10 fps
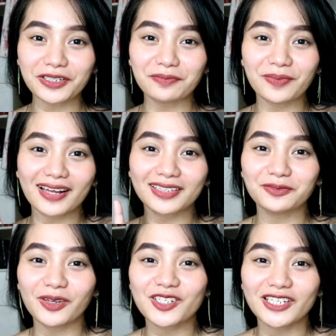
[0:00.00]
Welcome back
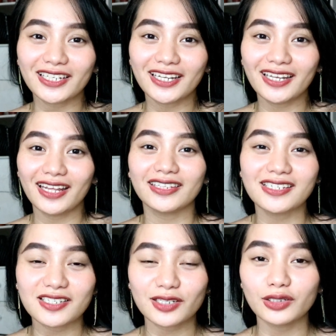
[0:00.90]
to my channel, and
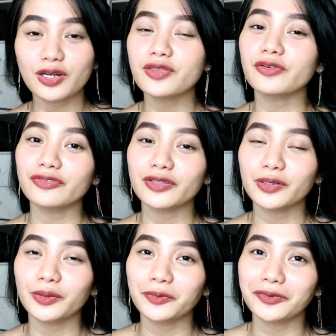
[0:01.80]
this is another
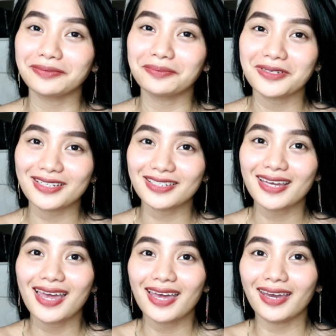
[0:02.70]
video with me,
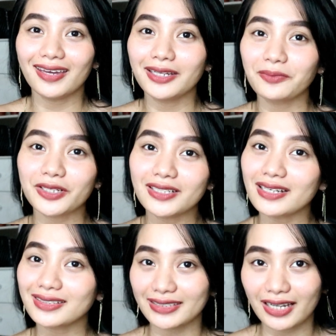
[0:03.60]
and I'm
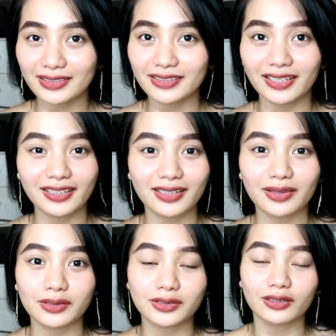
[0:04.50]
really excited
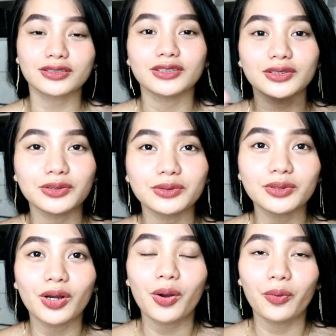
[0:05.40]
again to talk to
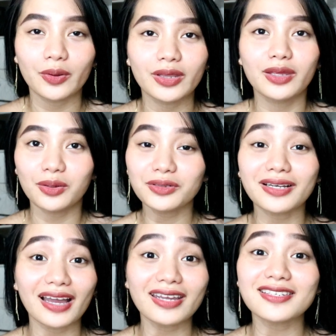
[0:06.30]
you with
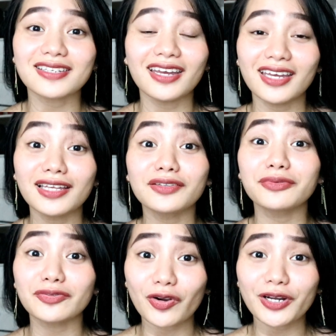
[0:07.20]
you guys.
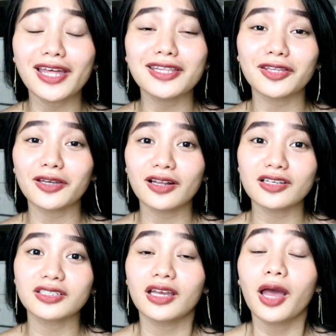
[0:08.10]
And before anything
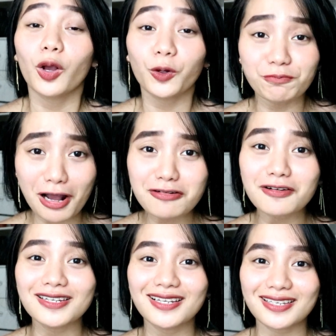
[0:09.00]
else, kung
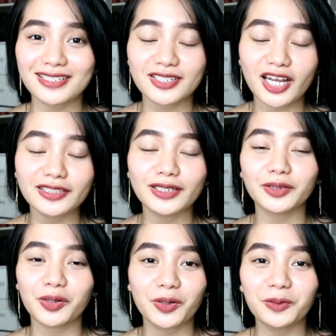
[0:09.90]
bago ka lang sa
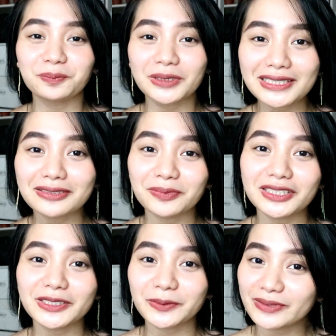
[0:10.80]
channel ko, please
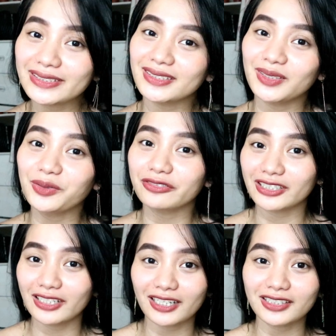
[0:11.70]
please please don't
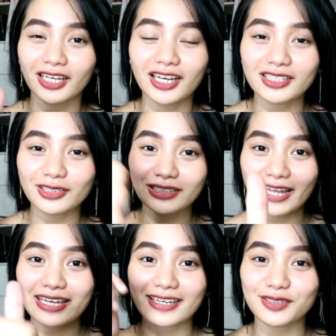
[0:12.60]
forget to
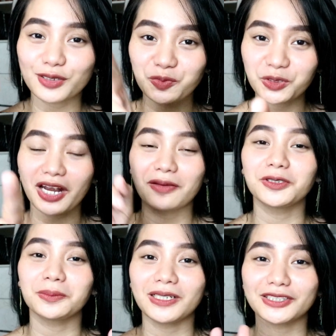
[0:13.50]
like and
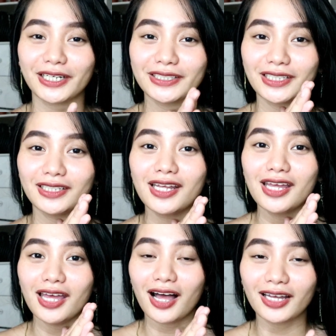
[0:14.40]
subscribe to my channel.
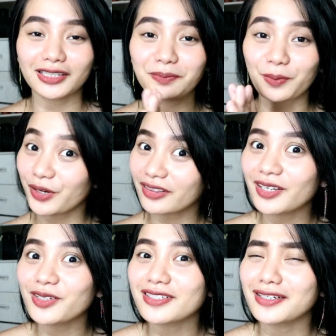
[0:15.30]
At
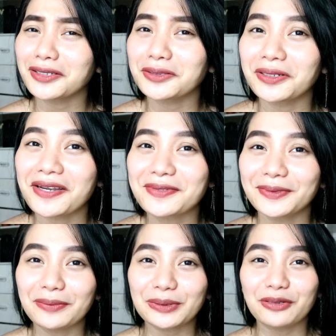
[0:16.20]
ipa-birthday niyo sa akin to, guys,
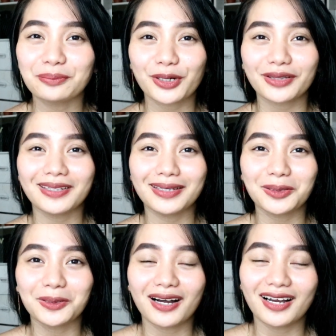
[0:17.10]
malapit na yung birthday
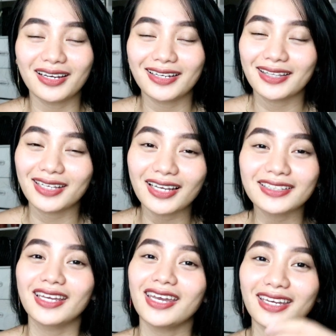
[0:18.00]
ko. At
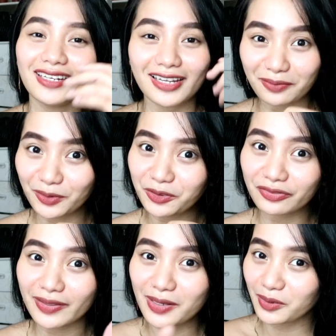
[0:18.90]
yan, like mo
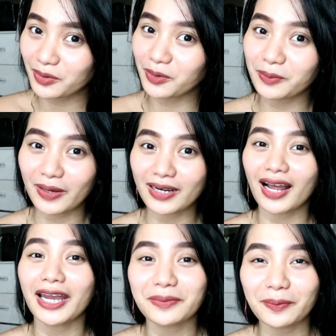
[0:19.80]
yung video na to para
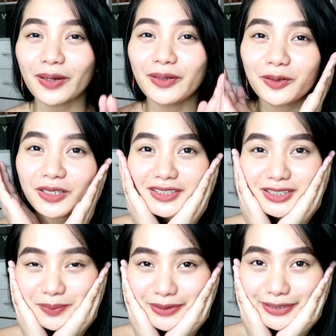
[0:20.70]
kahit paano
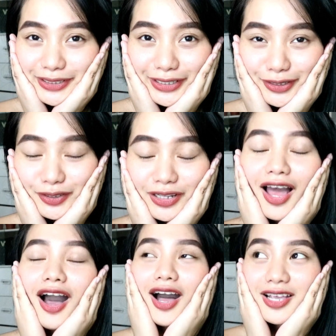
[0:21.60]
isipin ko na lang yan
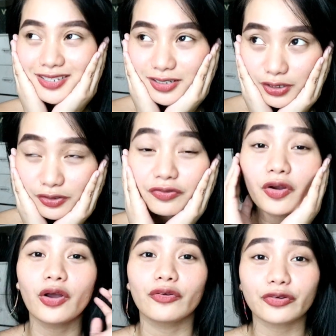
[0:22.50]
as a gift
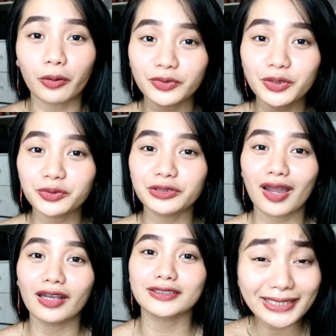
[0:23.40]
from you
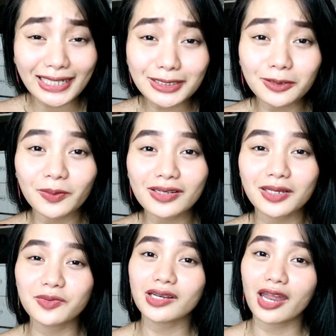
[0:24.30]
guys. Mga dati ko pang
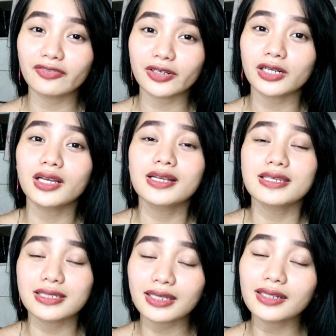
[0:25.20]
subscriber,
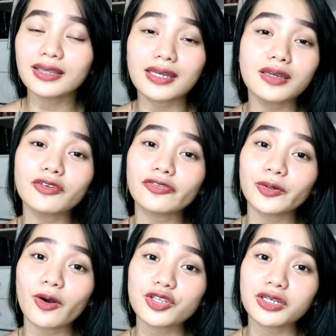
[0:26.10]
still thank you
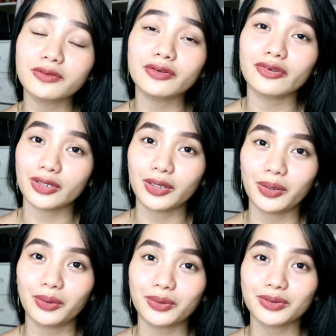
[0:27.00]
for watching my
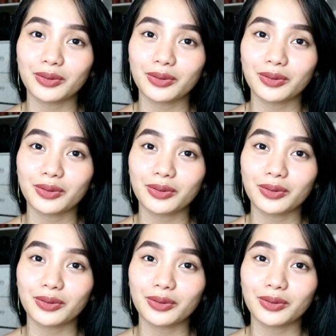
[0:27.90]
video.